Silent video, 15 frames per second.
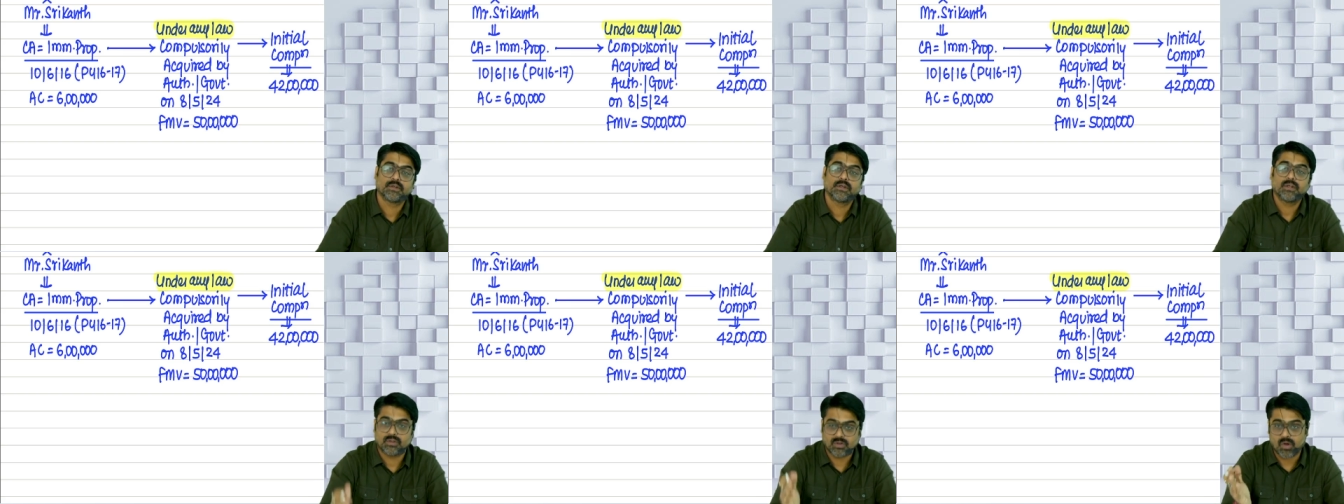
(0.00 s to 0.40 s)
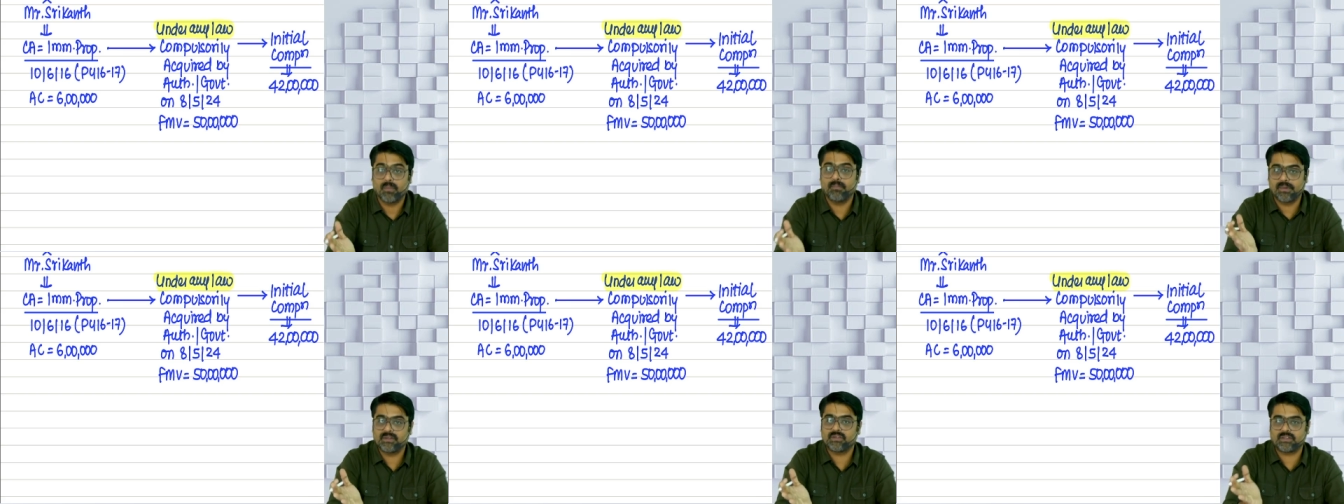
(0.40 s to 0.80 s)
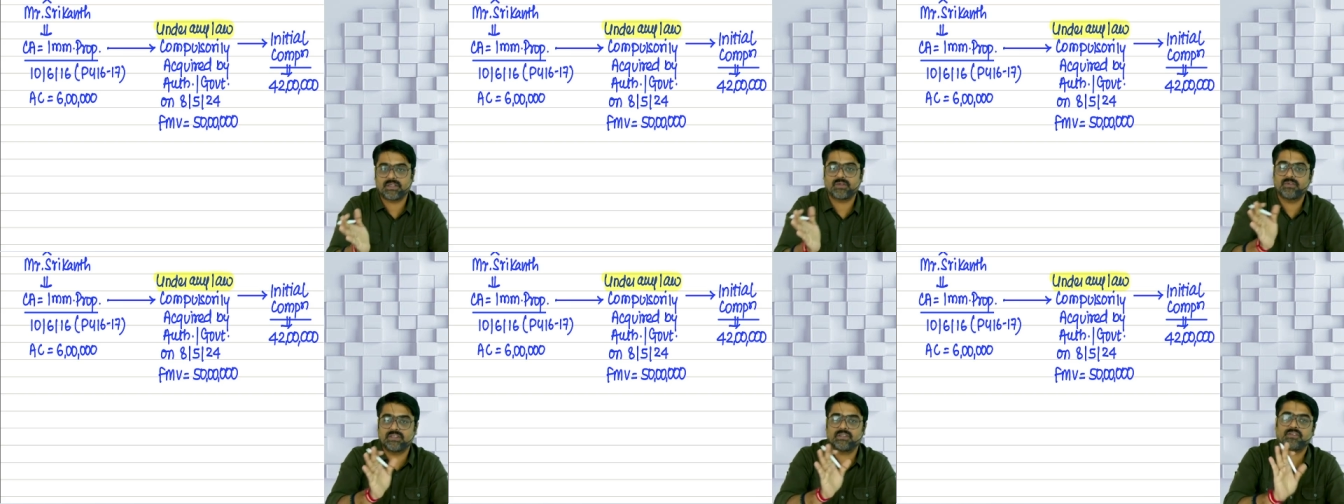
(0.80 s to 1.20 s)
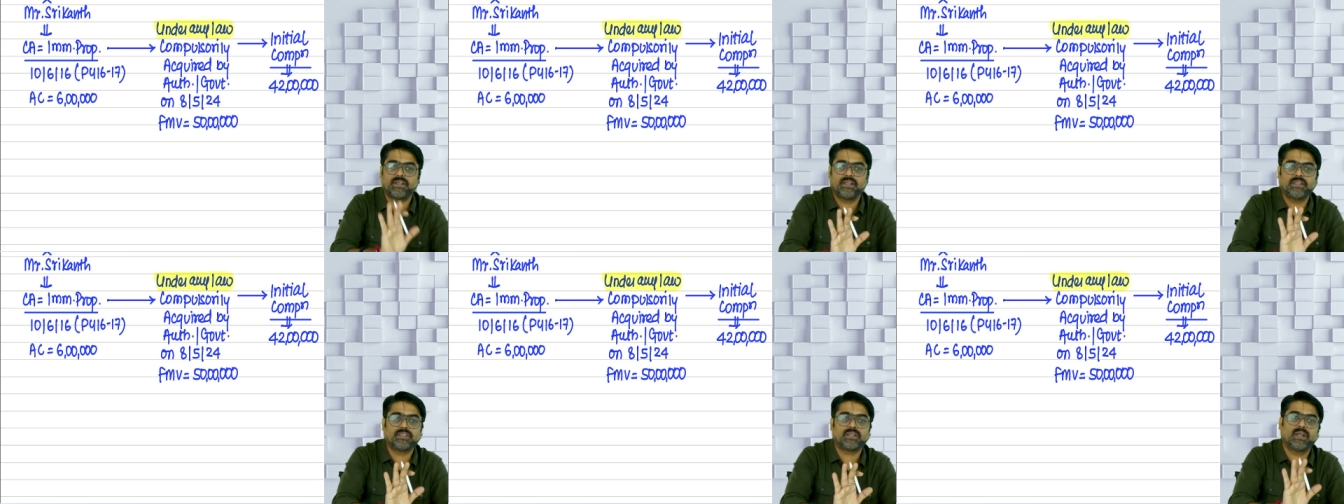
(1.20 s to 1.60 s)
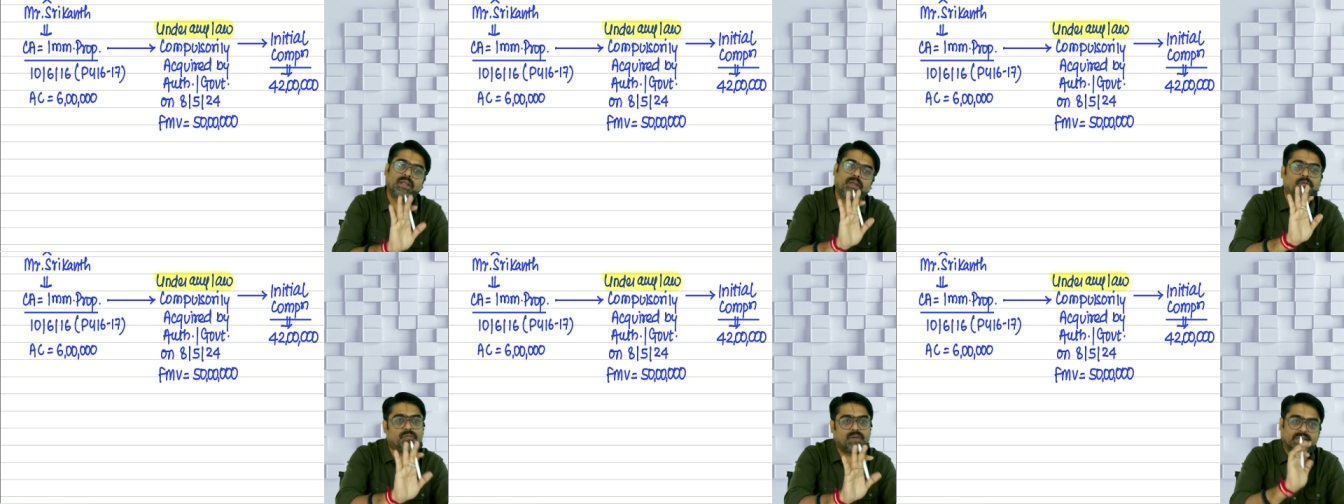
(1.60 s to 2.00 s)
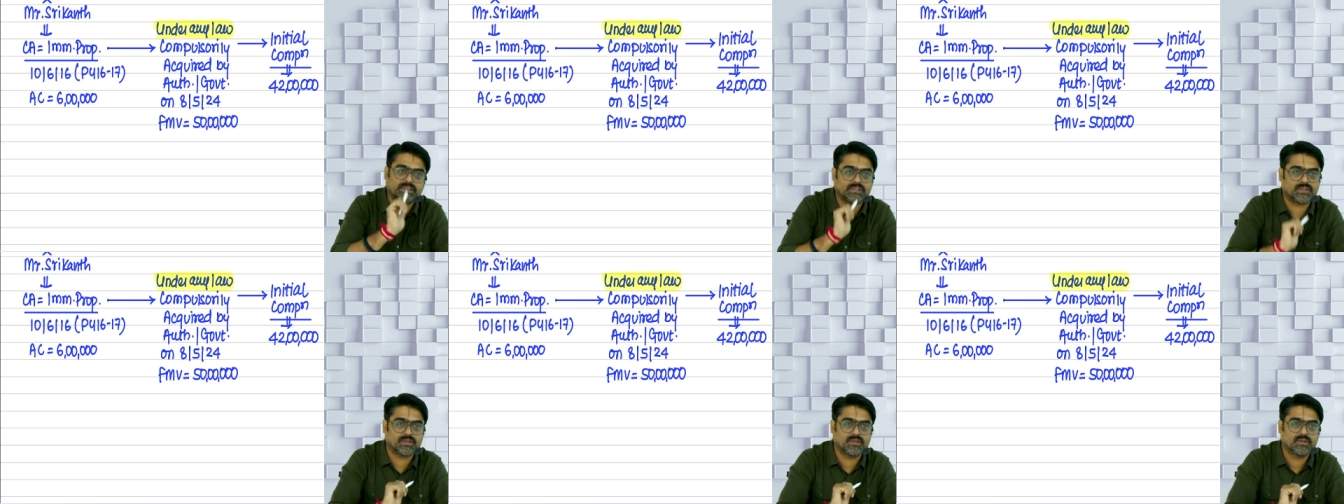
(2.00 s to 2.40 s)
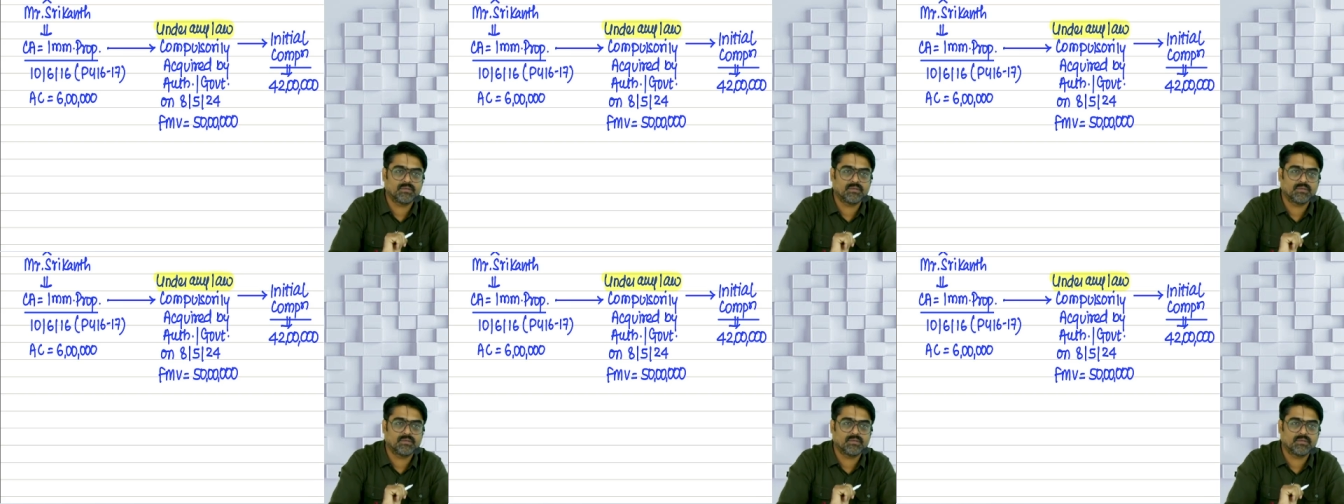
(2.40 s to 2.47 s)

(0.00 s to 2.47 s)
The compensation which is initially fixed